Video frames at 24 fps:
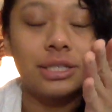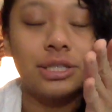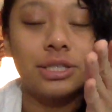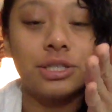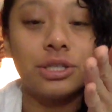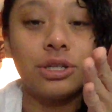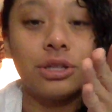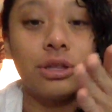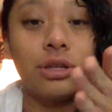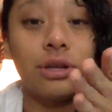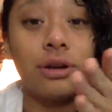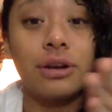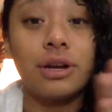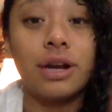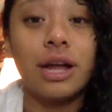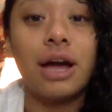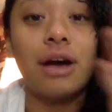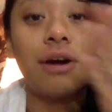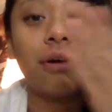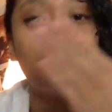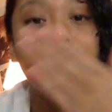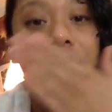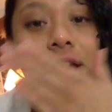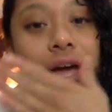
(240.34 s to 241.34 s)
to learn
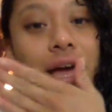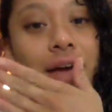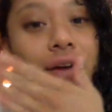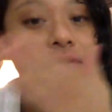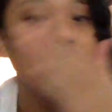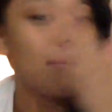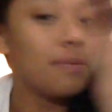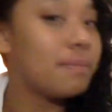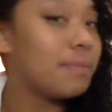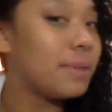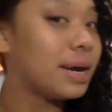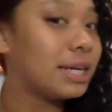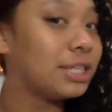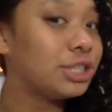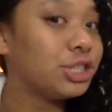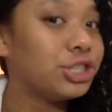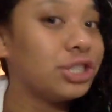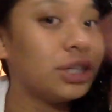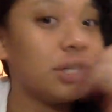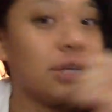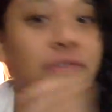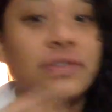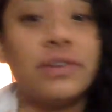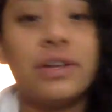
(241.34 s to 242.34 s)
how to have a mind
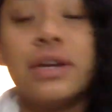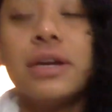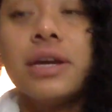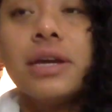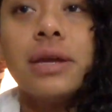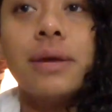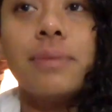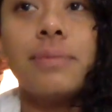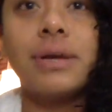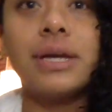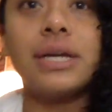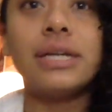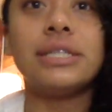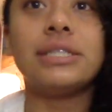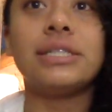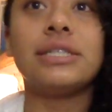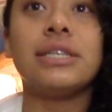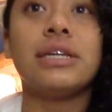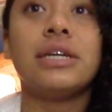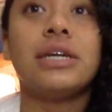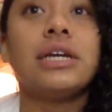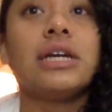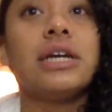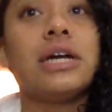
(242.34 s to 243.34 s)
shift.
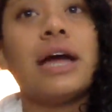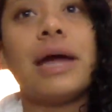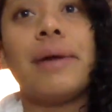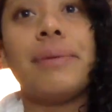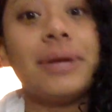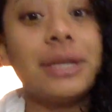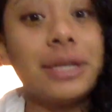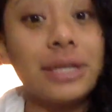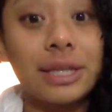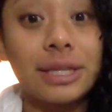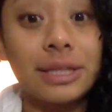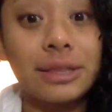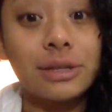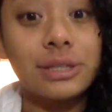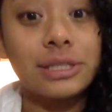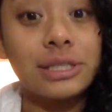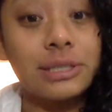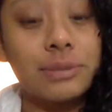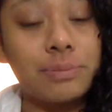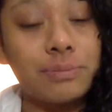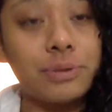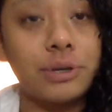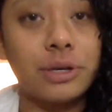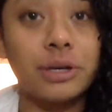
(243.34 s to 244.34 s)
Because, there's
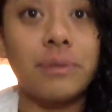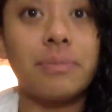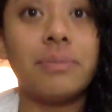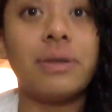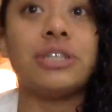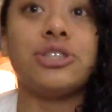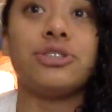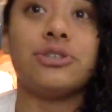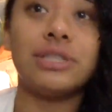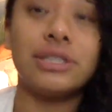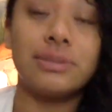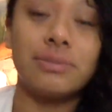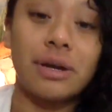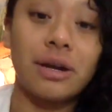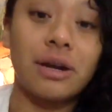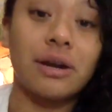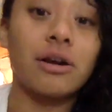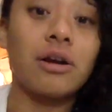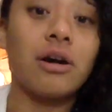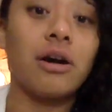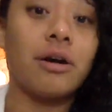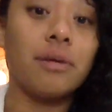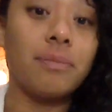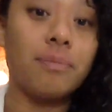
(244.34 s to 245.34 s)
the book by Joyce Meyer
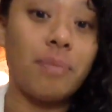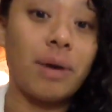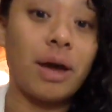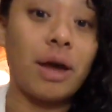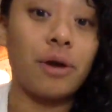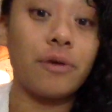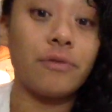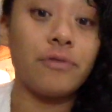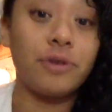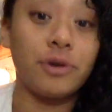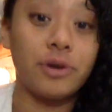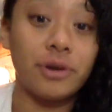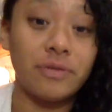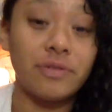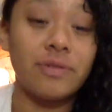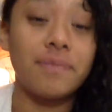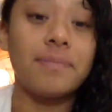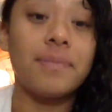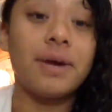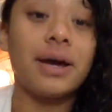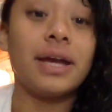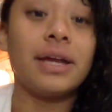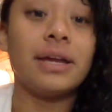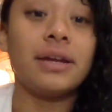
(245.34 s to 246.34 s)
called Battlefield of the
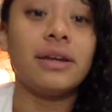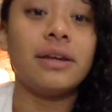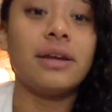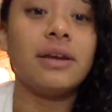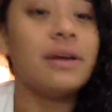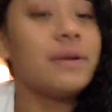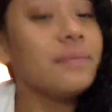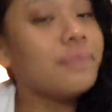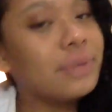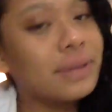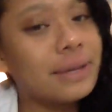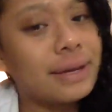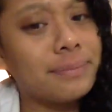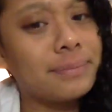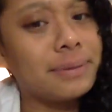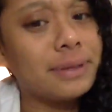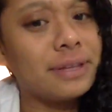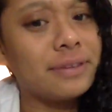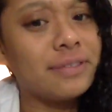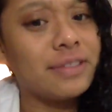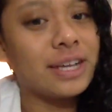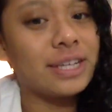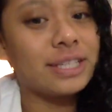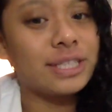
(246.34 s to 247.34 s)
Mind. I
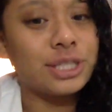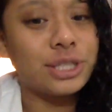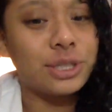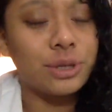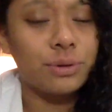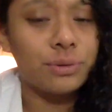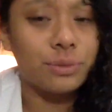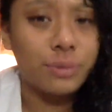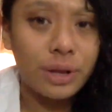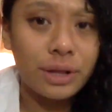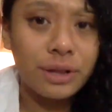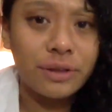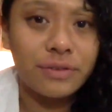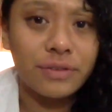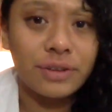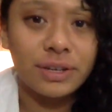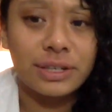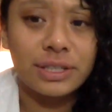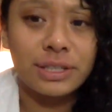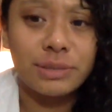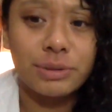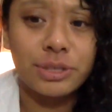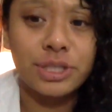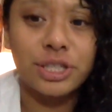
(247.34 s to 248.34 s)
believe that's so
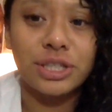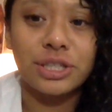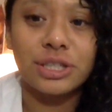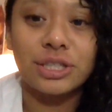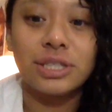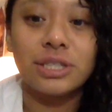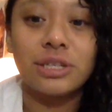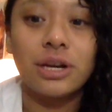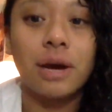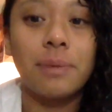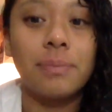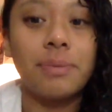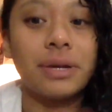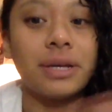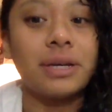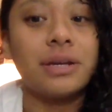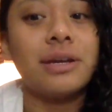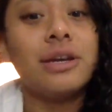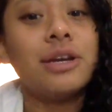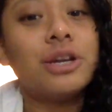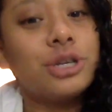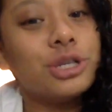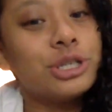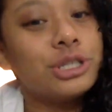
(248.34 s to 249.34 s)
relevant, especially in this topic.
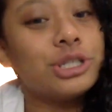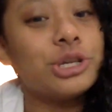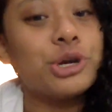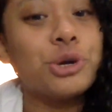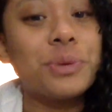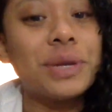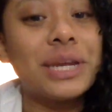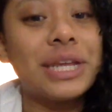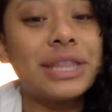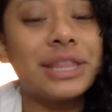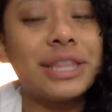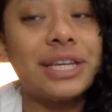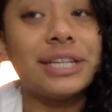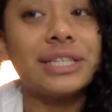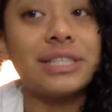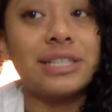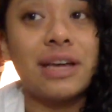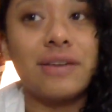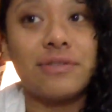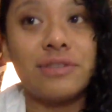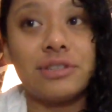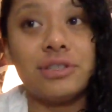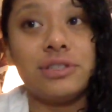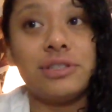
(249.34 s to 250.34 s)
So many things
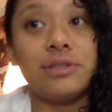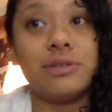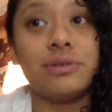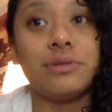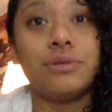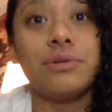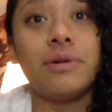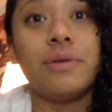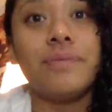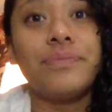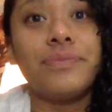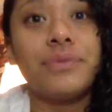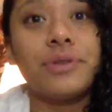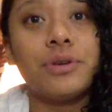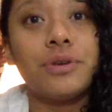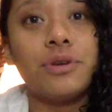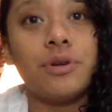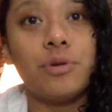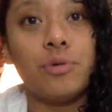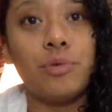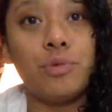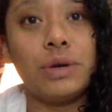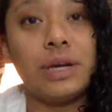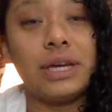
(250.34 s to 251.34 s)
have to do
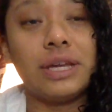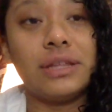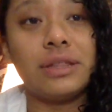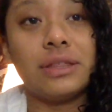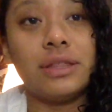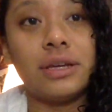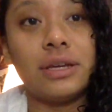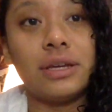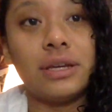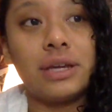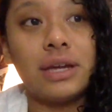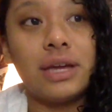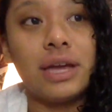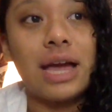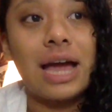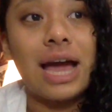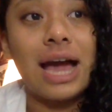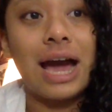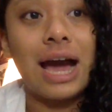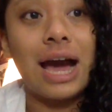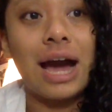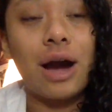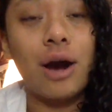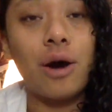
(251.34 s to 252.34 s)
with
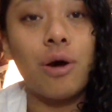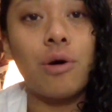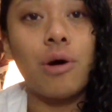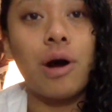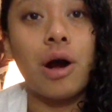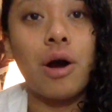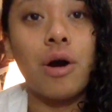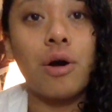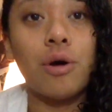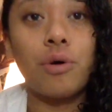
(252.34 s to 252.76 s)
how